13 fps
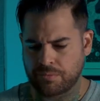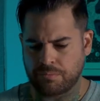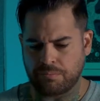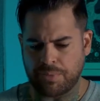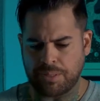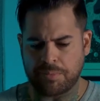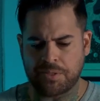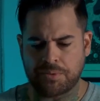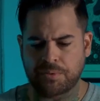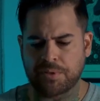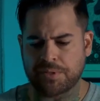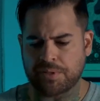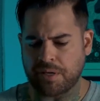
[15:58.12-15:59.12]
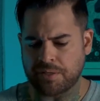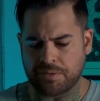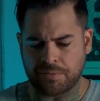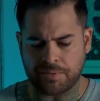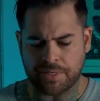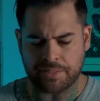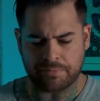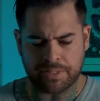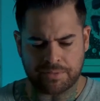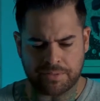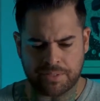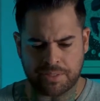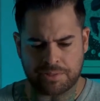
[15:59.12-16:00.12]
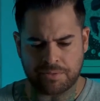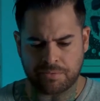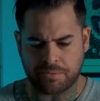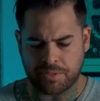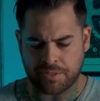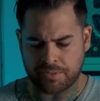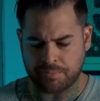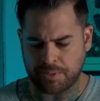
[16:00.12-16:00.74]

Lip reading: Maybe Taurus. I don't know why I want to say Taurus.